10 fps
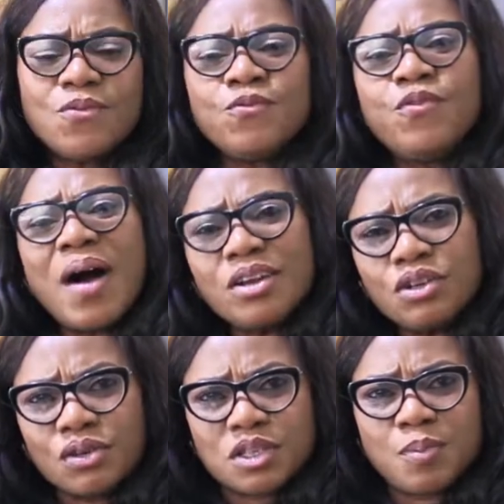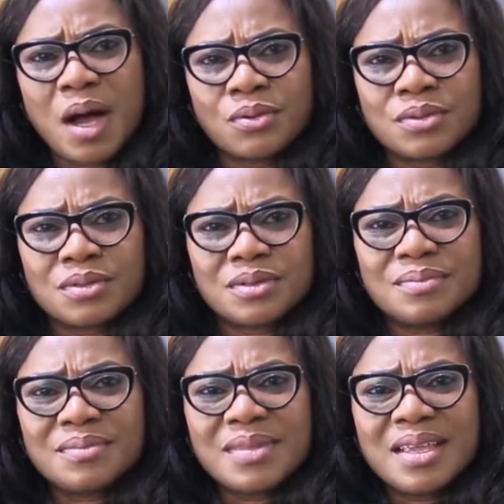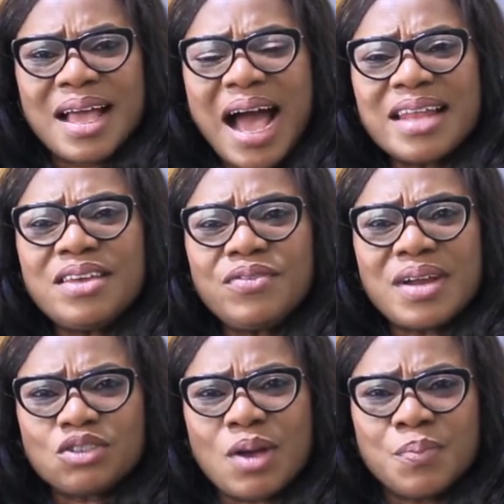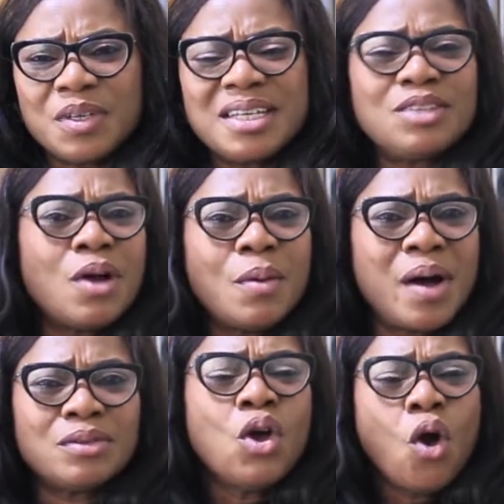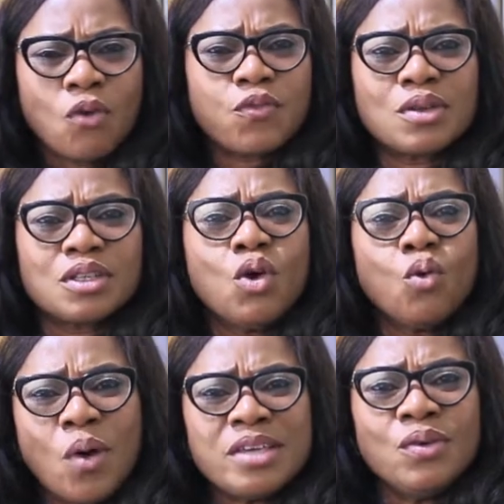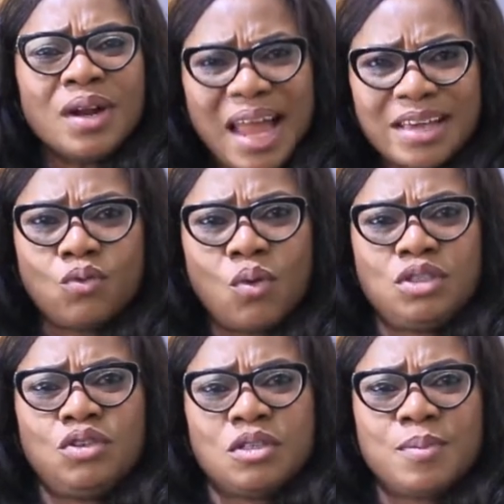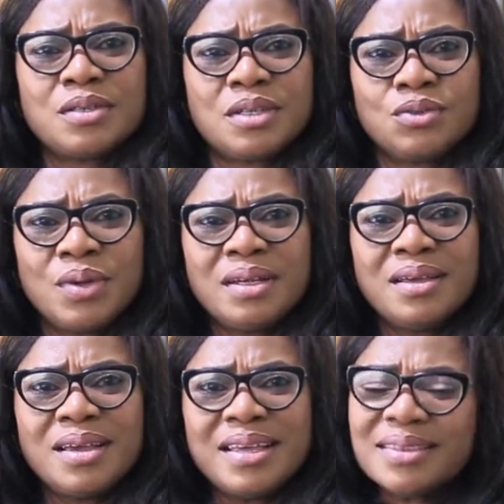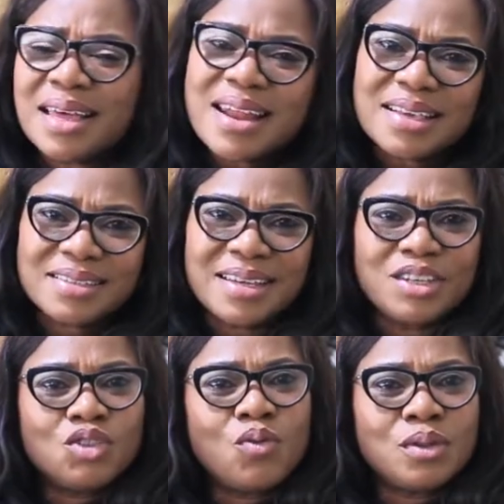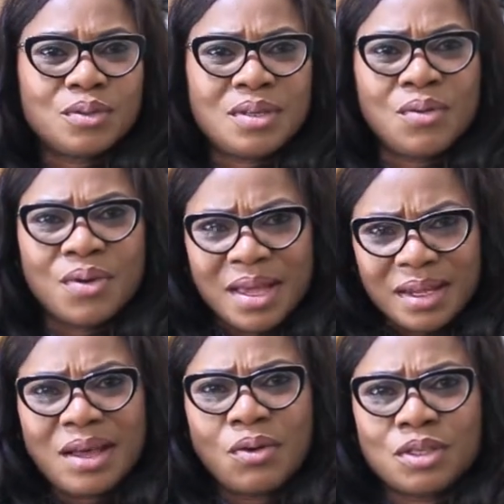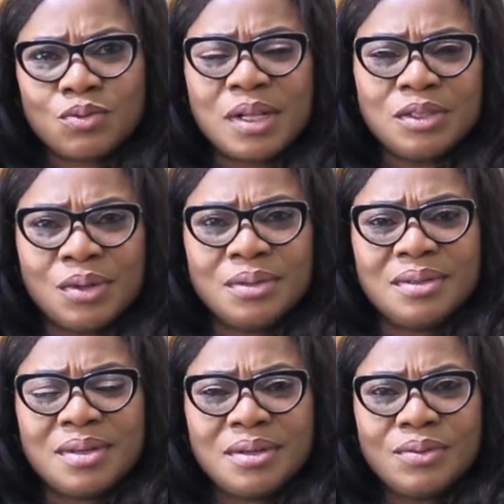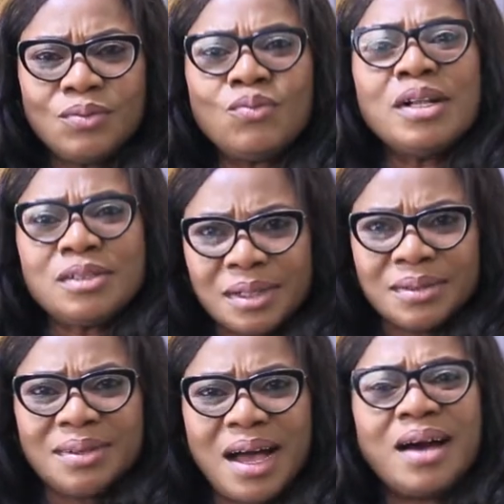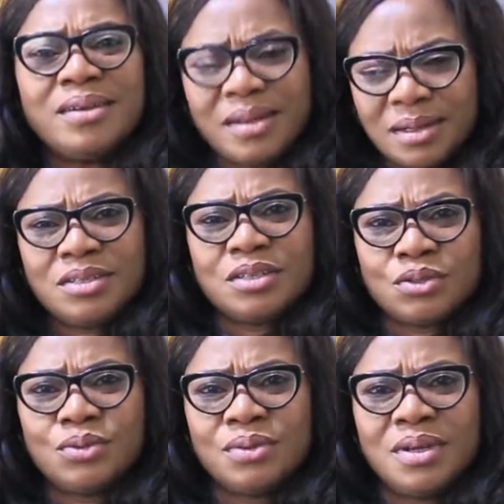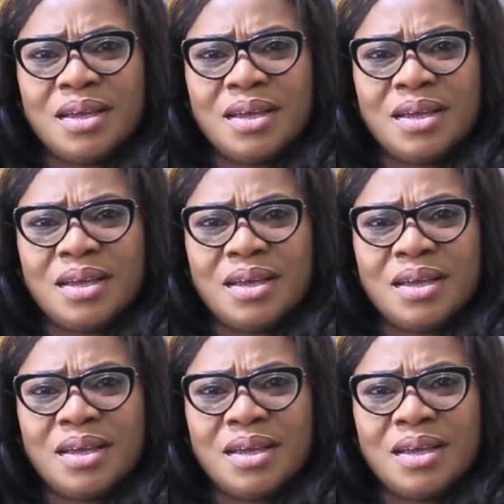Value your spouse. And even as you appreciate your bound, of course, when you like what your spouse is doing, the next thing is you want to say, oh, that was well done. Well done. This is good.